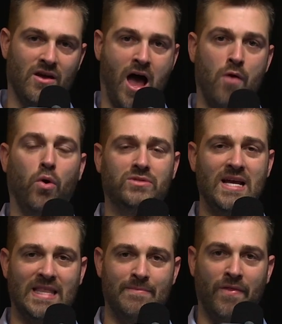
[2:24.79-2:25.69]
I won't
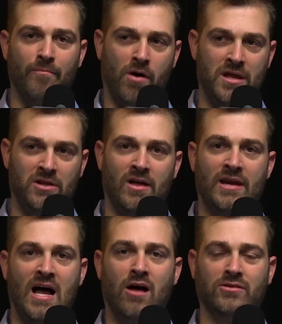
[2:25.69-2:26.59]
take them on the money
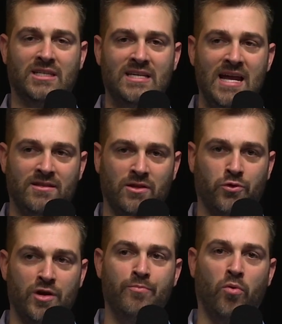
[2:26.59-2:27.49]
line. I'll just take the
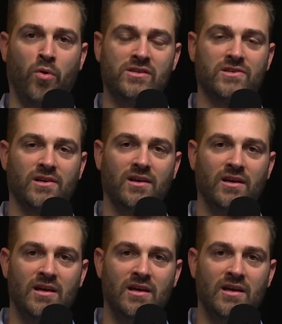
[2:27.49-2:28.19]
3 points